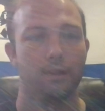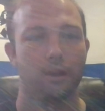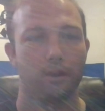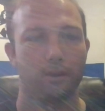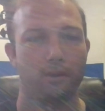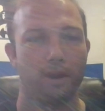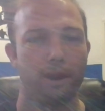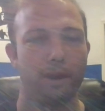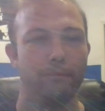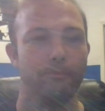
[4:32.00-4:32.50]
All
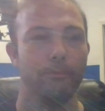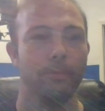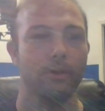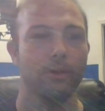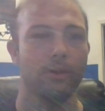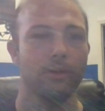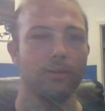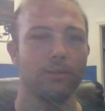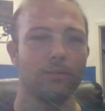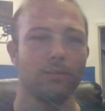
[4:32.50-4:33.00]
right.
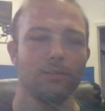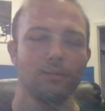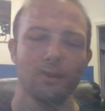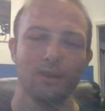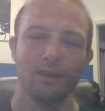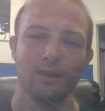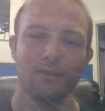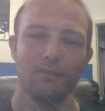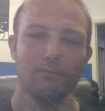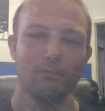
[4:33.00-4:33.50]
Because
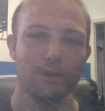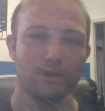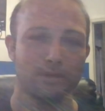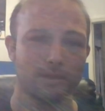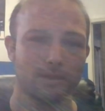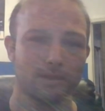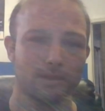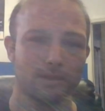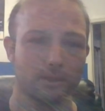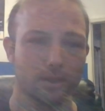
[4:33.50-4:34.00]

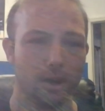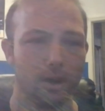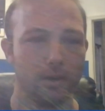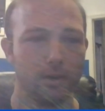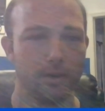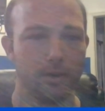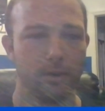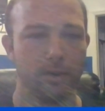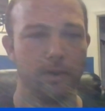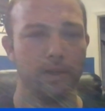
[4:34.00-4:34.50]
businesses
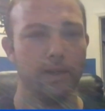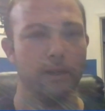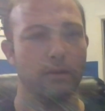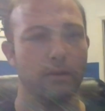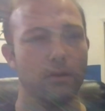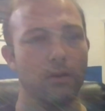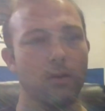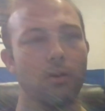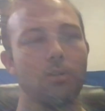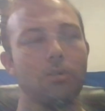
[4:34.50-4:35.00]
under a
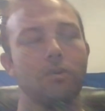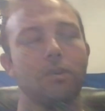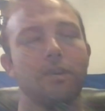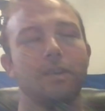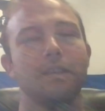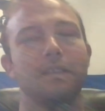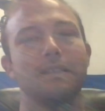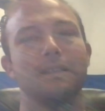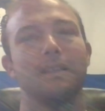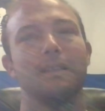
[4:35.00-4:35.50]
year are
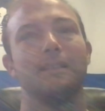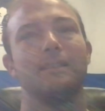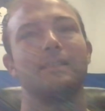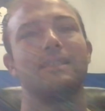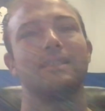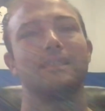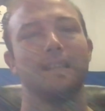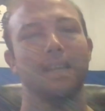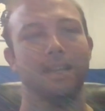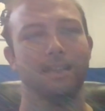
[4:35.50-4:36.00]

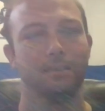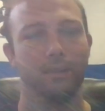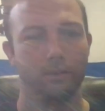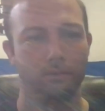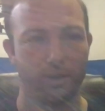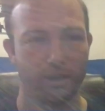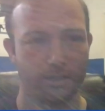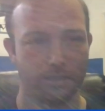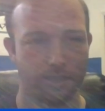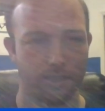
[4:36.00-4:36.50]
insanely
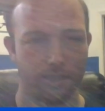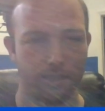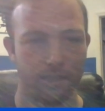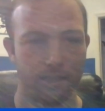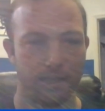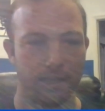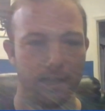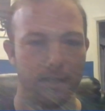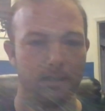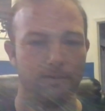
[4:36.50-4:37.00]
risky
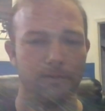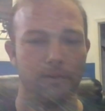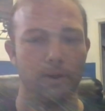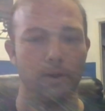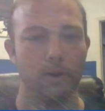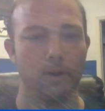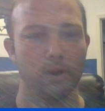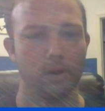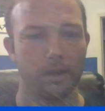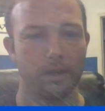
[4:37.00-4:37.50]
and it's very
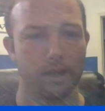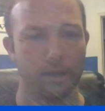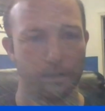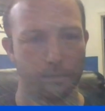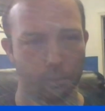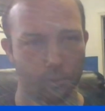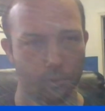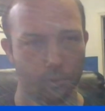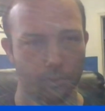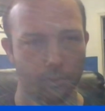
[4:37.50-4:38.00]
hard to get
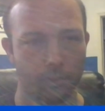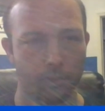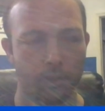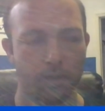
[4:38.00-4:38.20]
approved.